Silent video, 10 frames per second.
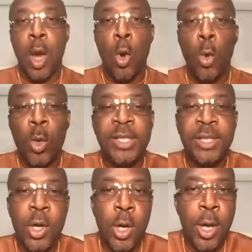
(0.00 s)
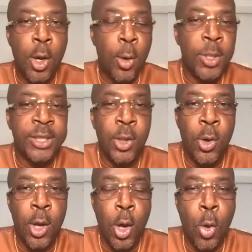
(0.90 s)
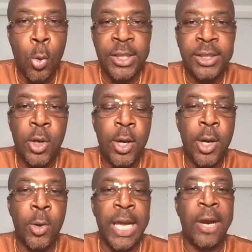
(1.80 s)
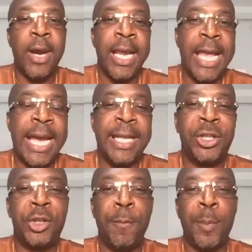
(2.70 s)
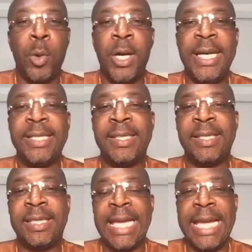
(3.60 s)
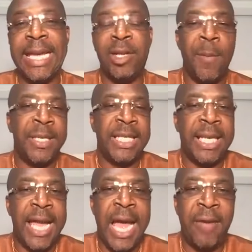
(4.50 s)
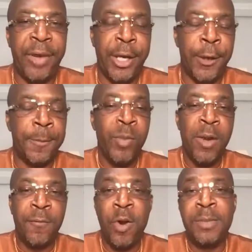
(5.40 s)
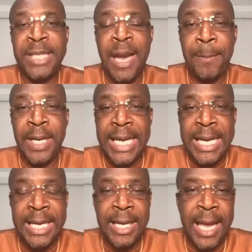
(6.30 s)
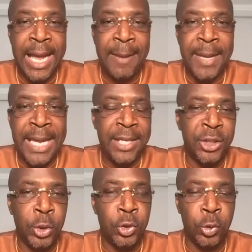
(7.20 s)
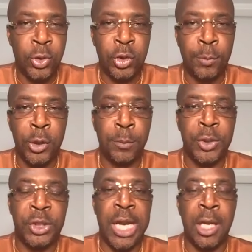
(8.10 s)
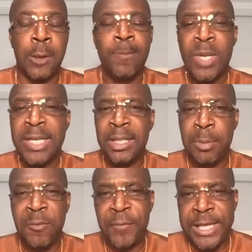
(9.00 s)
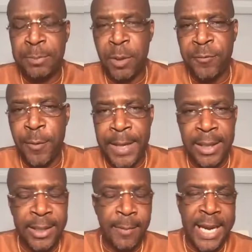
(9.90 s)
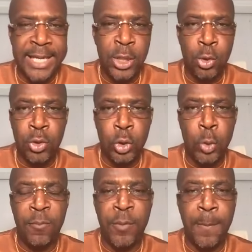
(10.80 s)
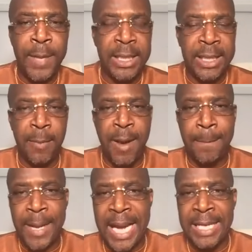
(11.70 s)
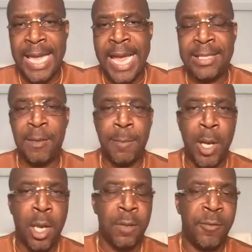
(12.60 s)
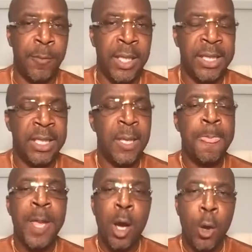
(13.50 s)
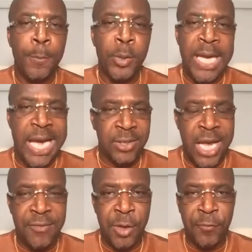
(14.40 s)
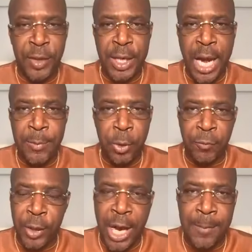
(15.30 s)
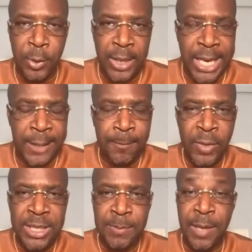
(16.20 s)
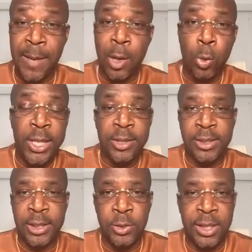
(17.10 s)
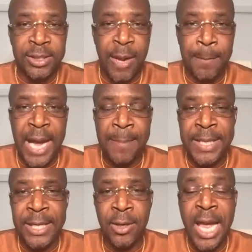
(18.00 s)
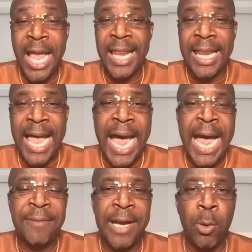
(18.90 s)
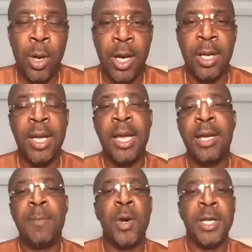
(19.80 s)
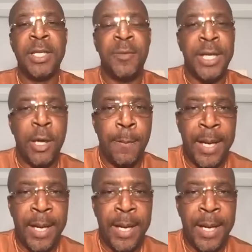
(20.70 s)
What's going on? What's going on? What's going on, Internet Land? It's your boy, Ced, coming to you live here from Tampa in the lab as usual. Super duper shout out to my Facebook familiar, my YouTube familiar, my podcast and blogging familiar. Hope you guys are having a phenomenal day. It's been about a week or so since I popped here live, and I wanted to come on this video.